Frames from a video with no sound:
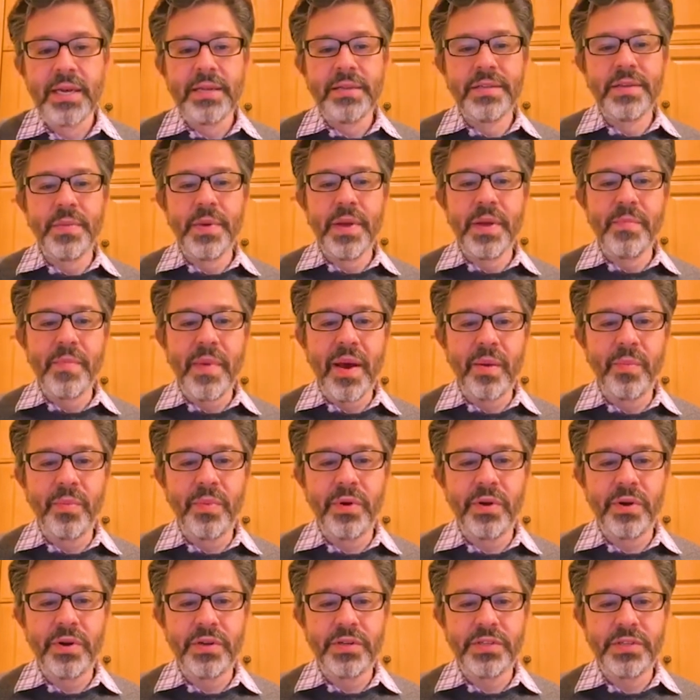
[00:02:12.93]
to be
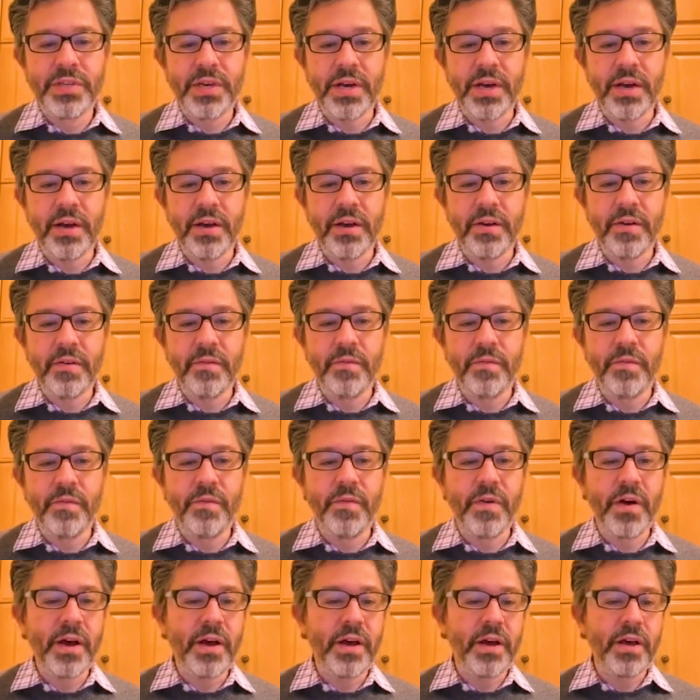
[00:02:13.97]
members of
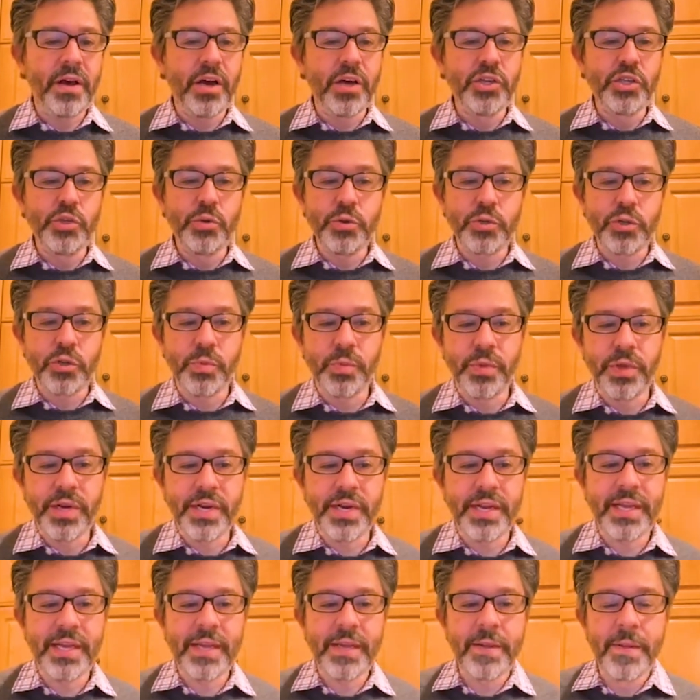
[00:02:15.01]
a Jewish
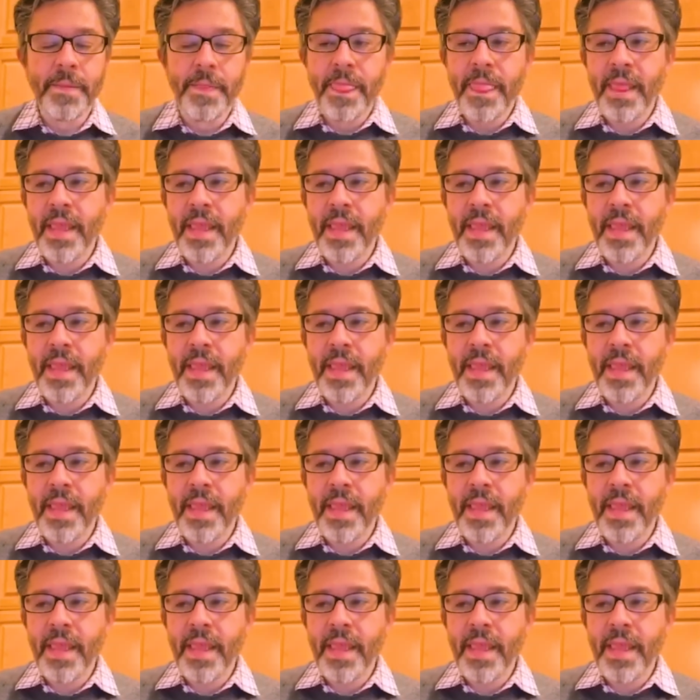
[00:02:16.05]
community